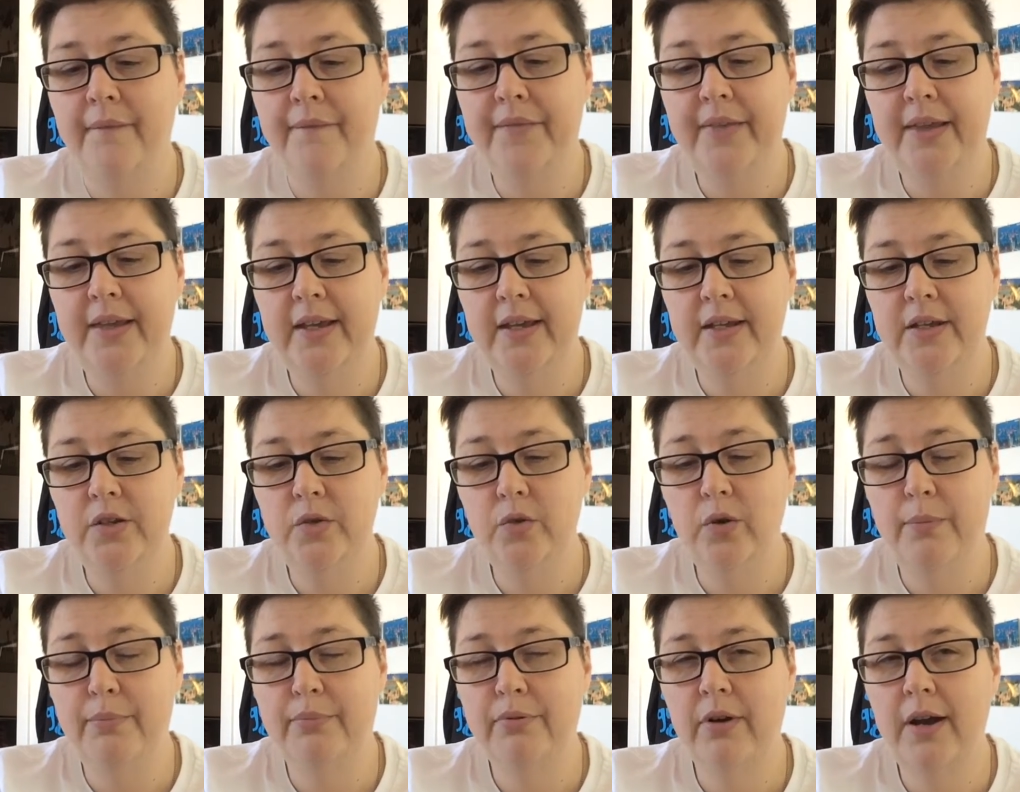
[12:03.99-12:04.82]
They can
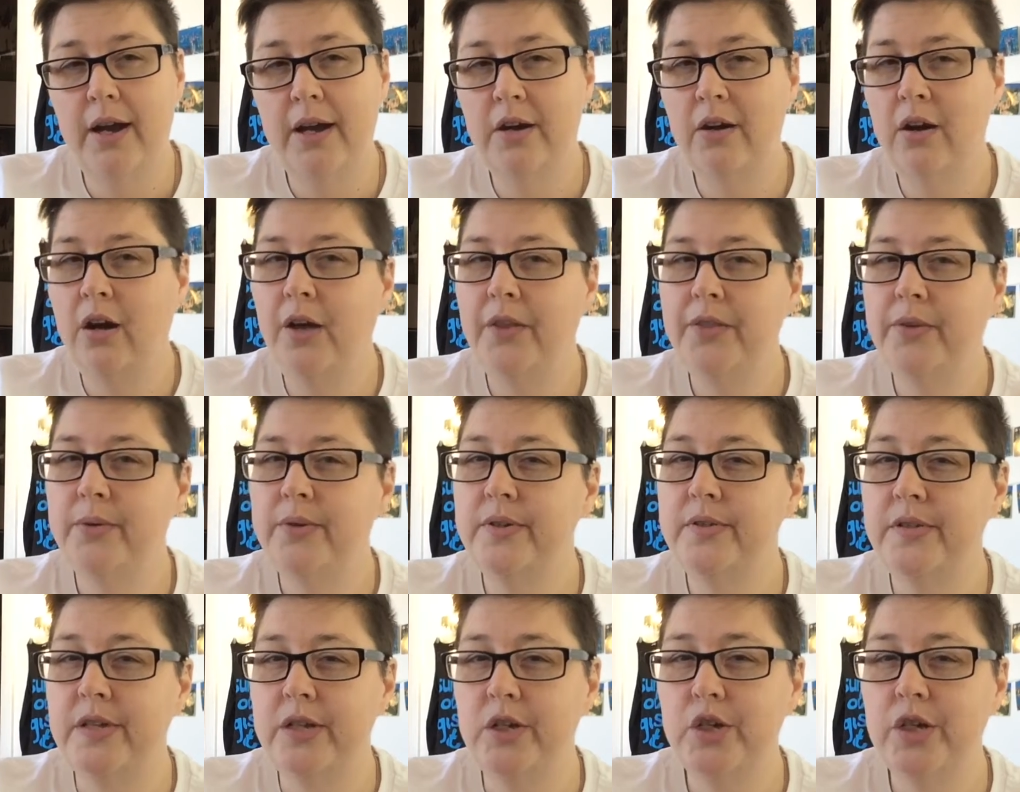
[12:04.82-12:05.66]
do a prior
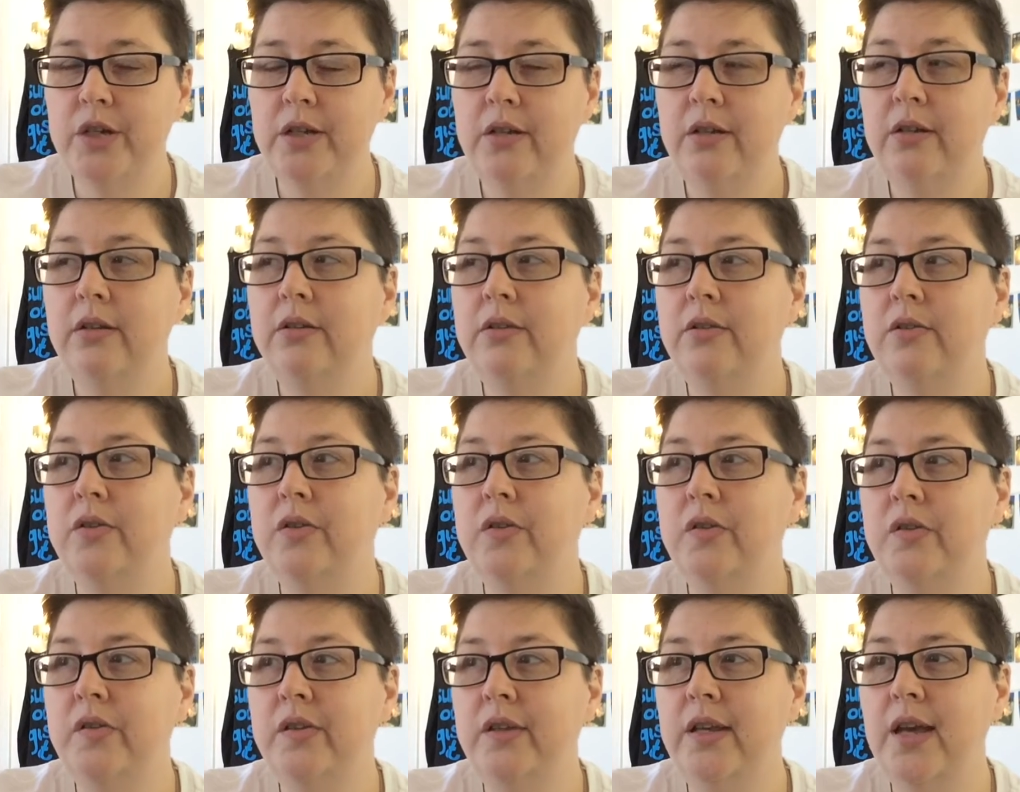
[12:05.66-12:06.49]
authorization to
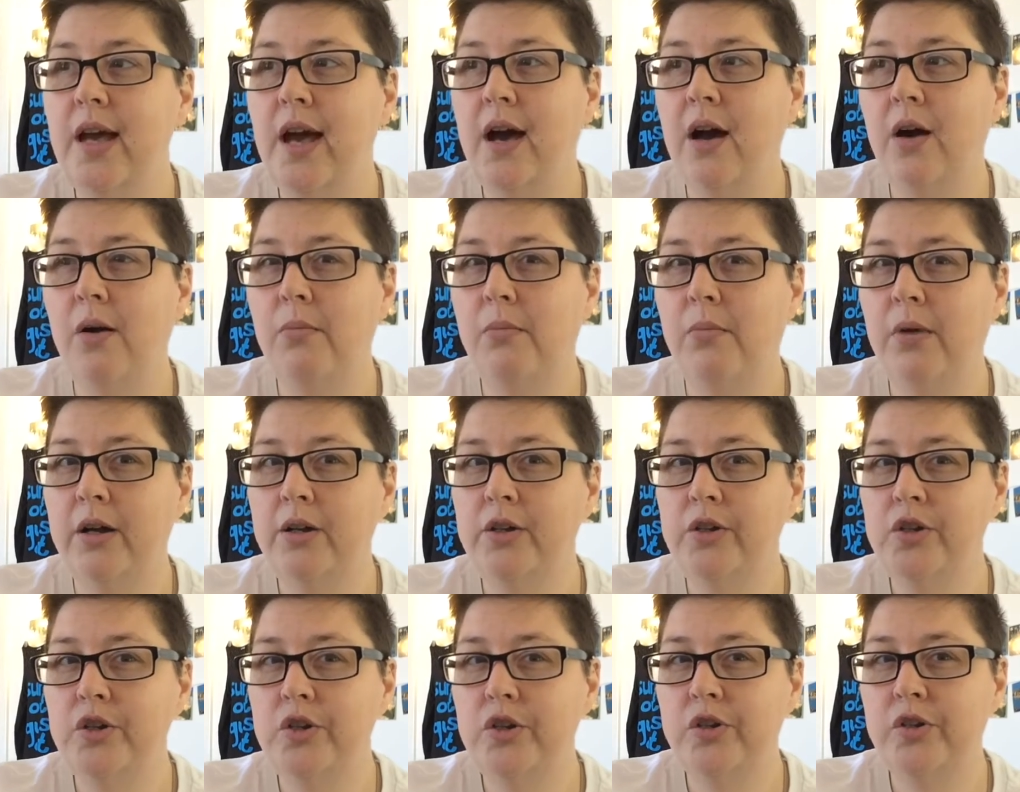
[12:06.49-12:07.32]
see how
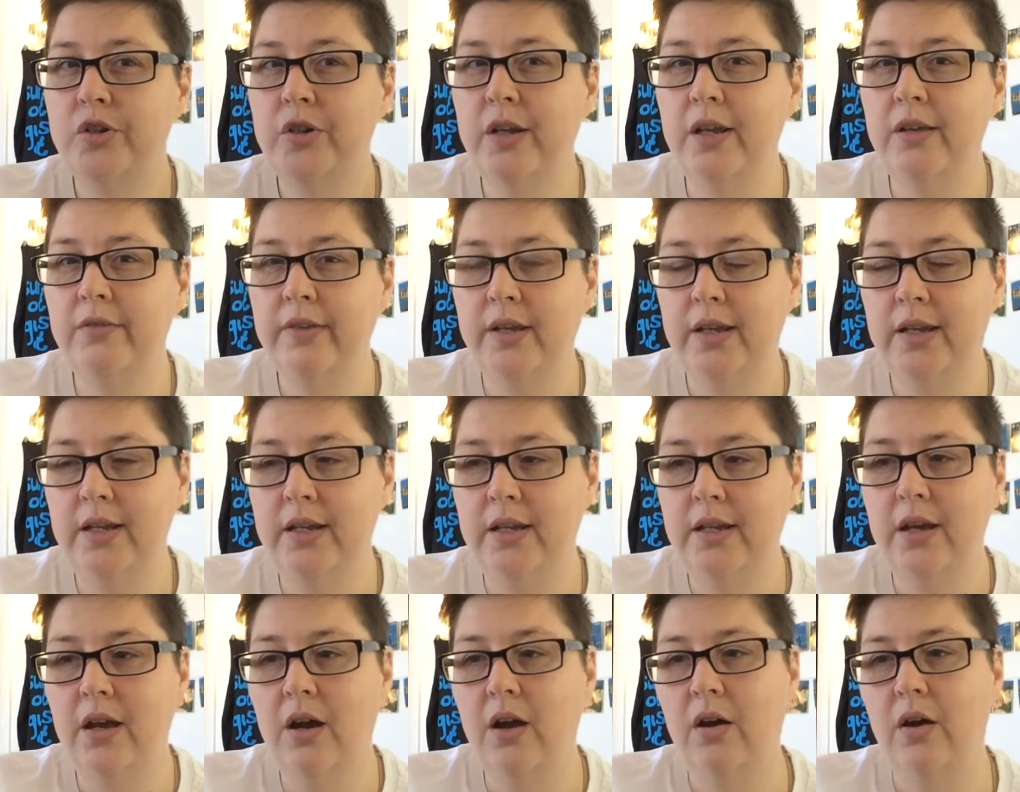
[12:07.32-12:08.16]
much, if
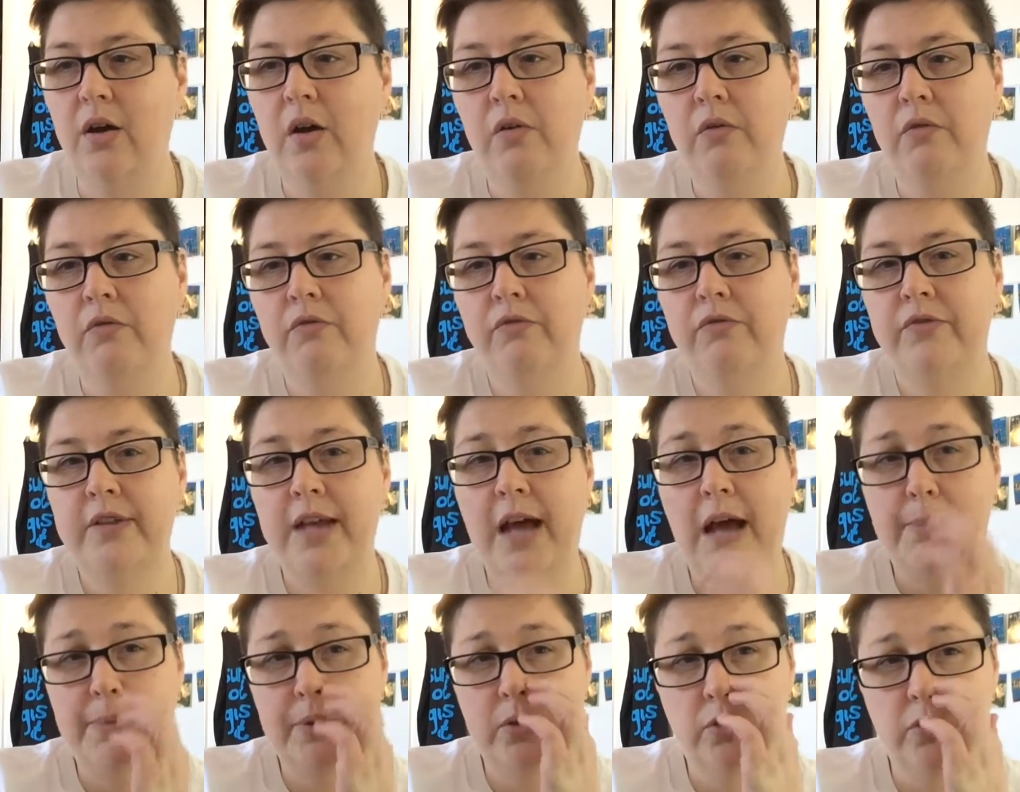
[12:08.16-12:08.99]
any, of
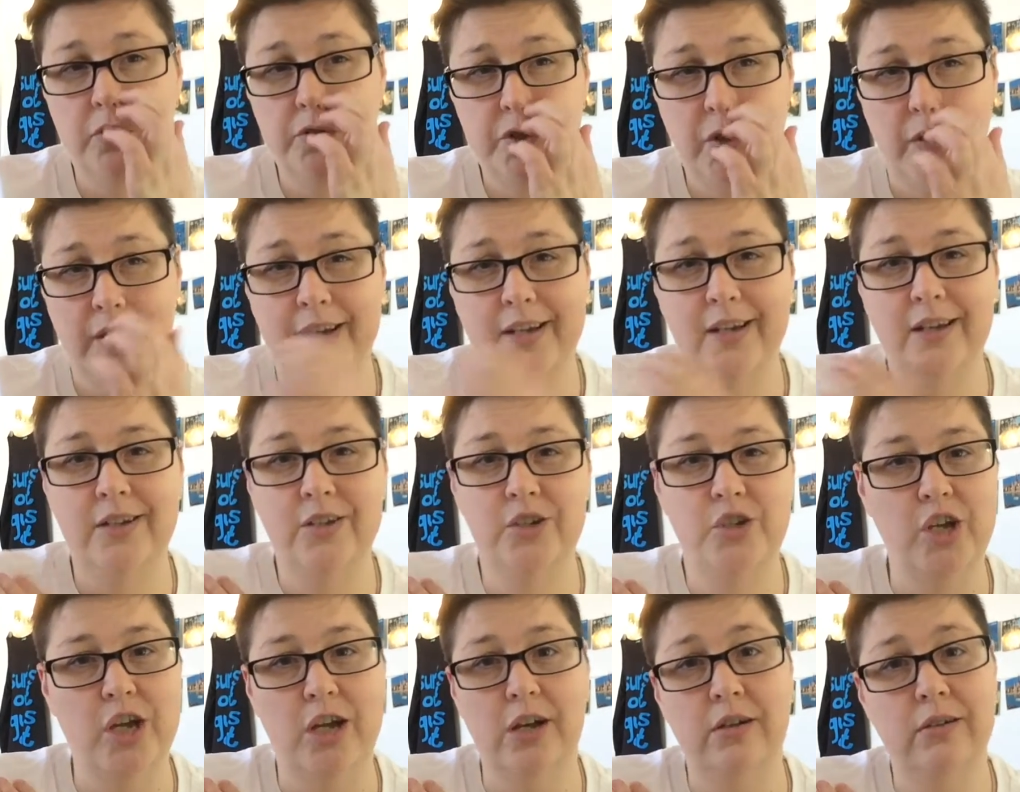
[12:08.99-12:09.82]
topical, so like a
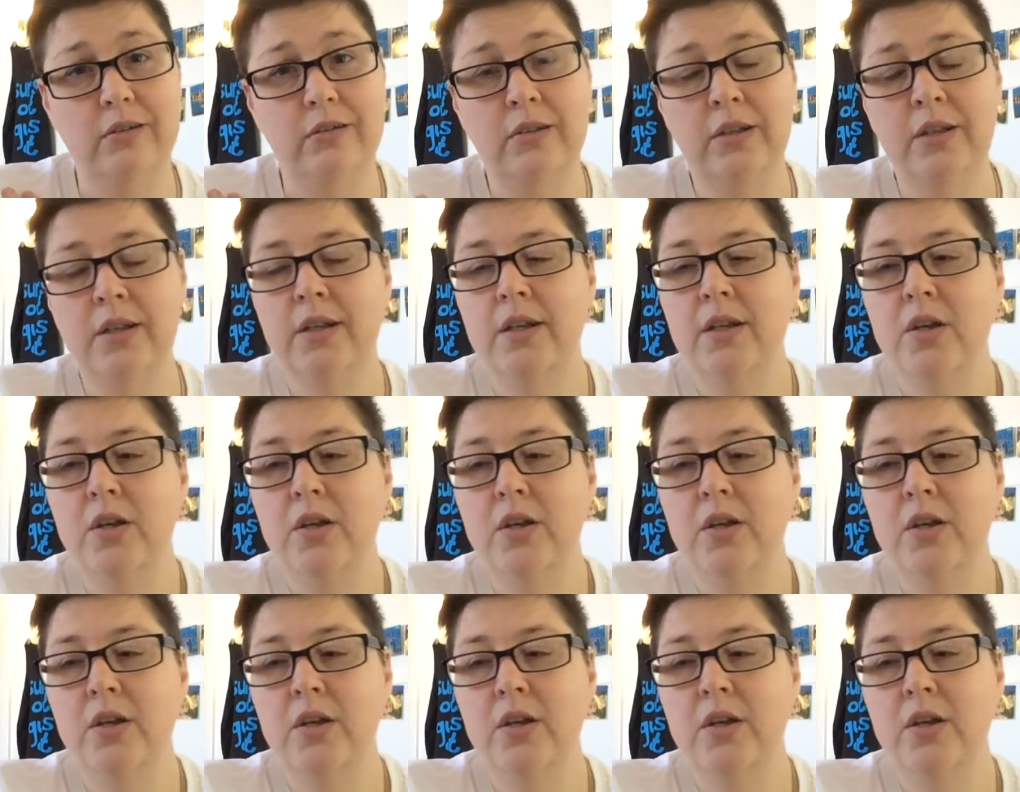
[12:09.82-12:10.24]
gel,